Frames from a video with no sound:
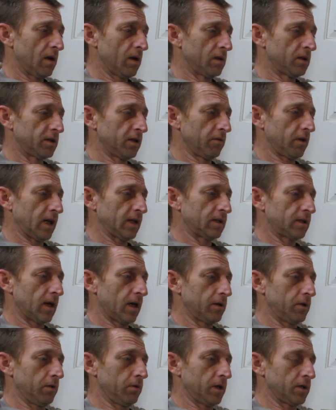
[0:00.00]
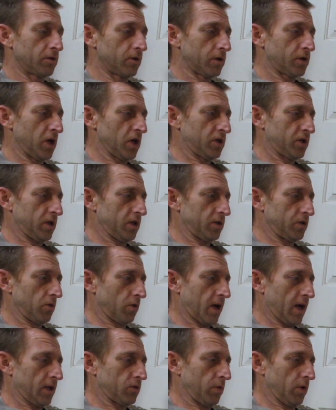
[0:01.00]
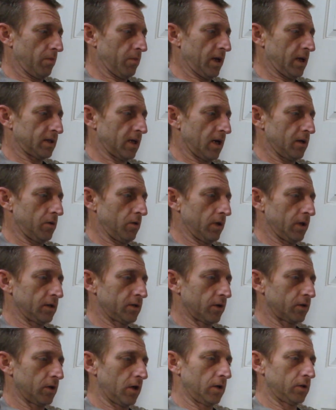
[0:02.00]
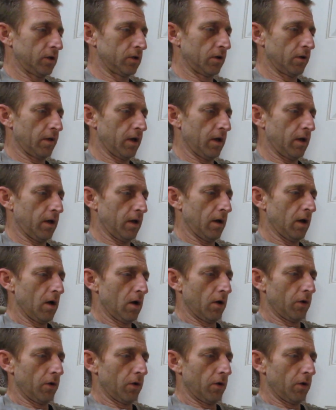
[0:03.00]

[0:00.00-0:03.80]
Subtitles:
Civil case assigned to district judges. Your case will be assigned to a district judge under the